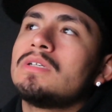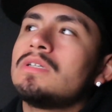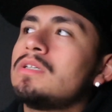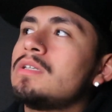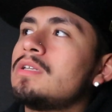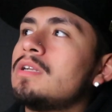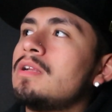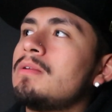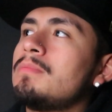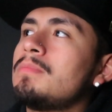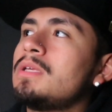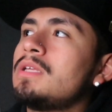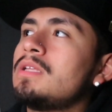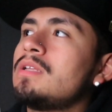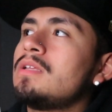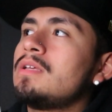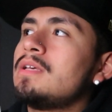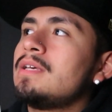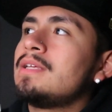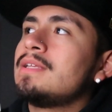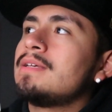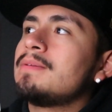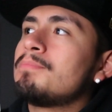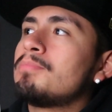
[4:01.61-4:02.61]
You know what I mean?
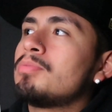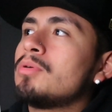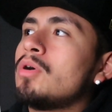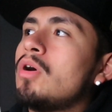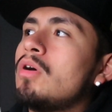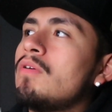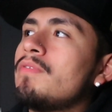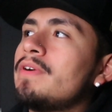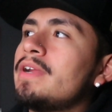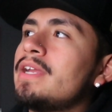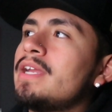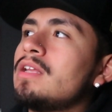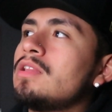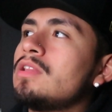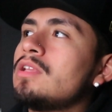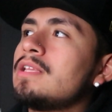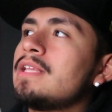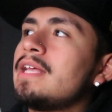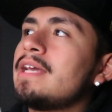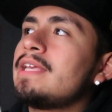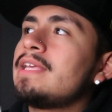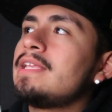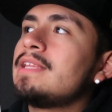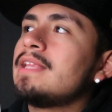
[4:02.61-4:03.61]
Bro over here look
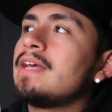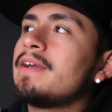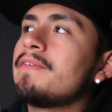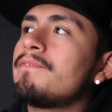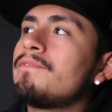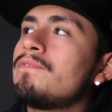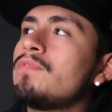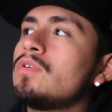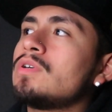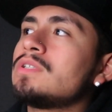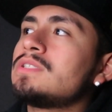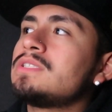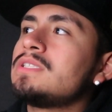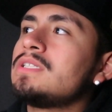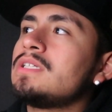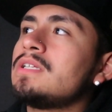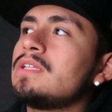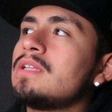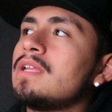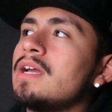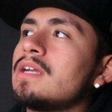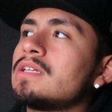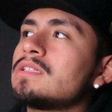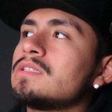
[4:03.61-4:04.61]
like he like
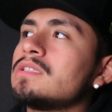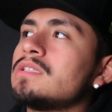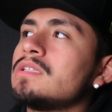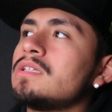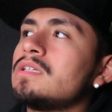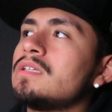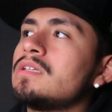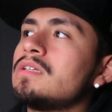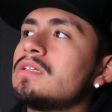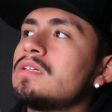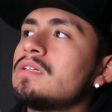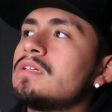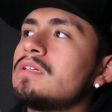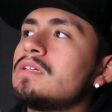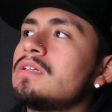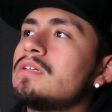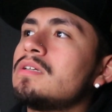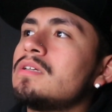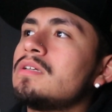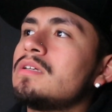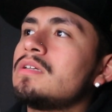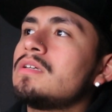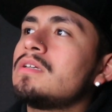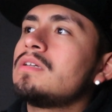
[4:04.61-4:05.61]
14, actually.
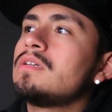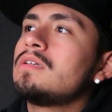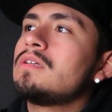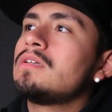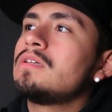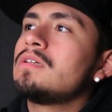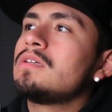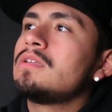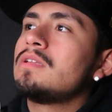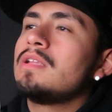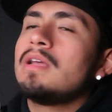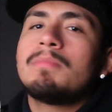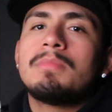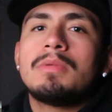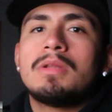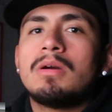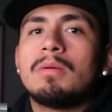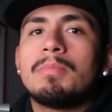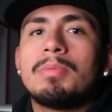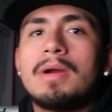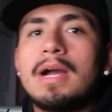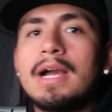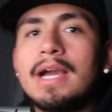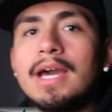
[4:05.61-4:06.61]
Let me
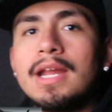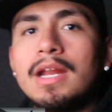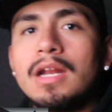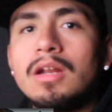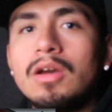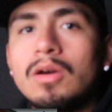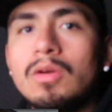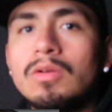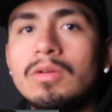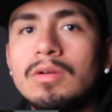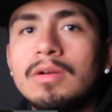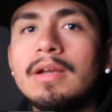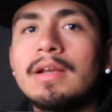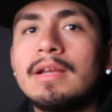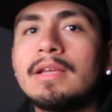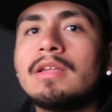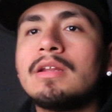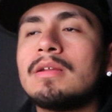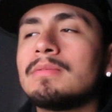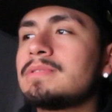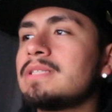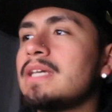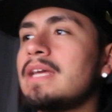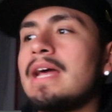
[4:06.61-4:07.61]
know, bro. I gotta know. You
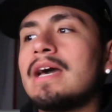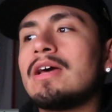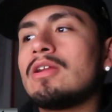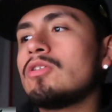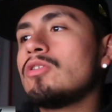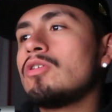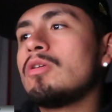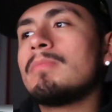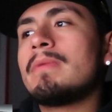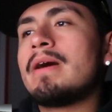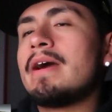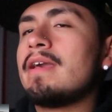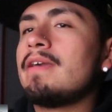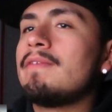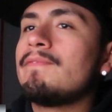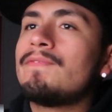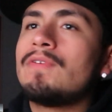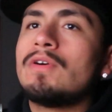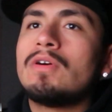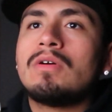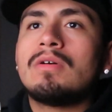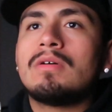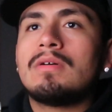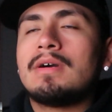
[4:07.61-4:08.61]
know what I'm saying? I don't know my
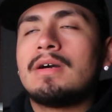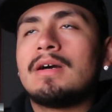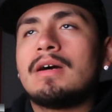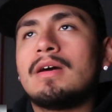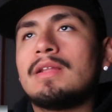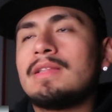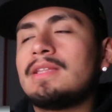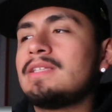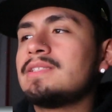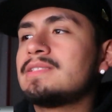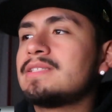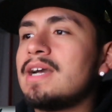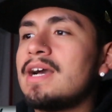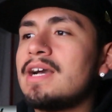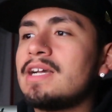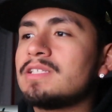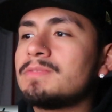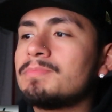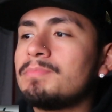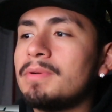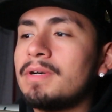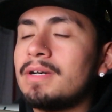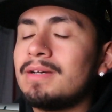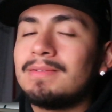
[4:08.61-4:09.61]
info on these
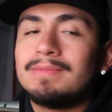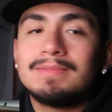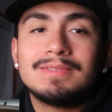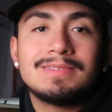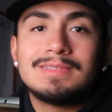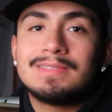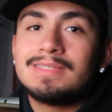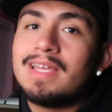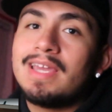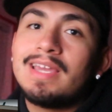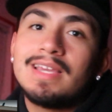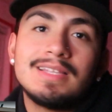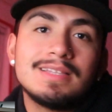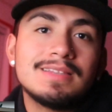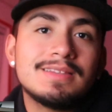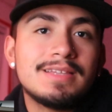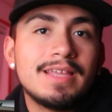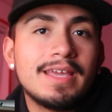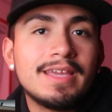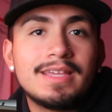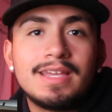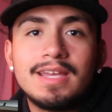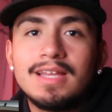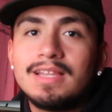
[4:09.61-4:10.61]
guys, but they
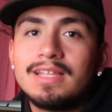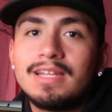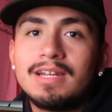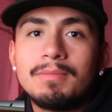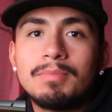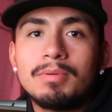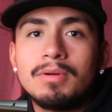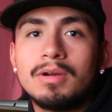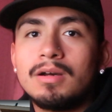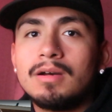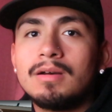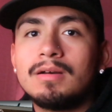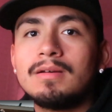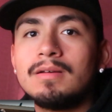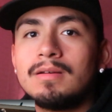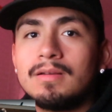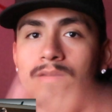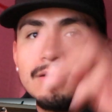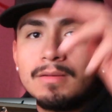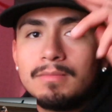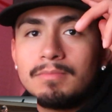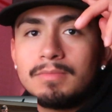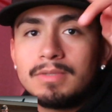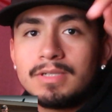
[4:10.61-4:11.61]
killing it, bro.
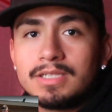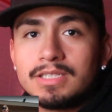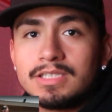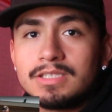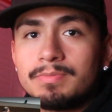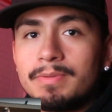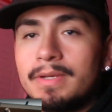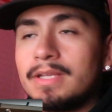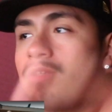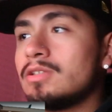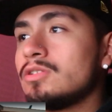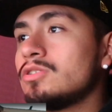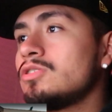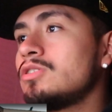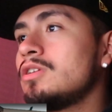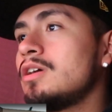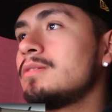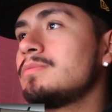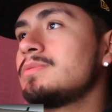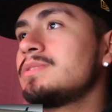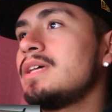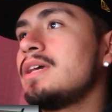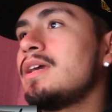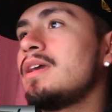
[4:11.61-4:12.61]
Mis respetos, you know
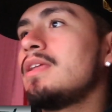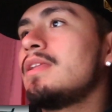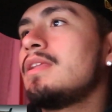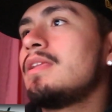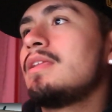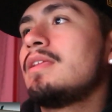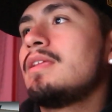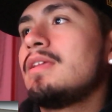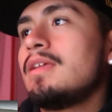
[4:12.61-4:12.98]
what I'm saying?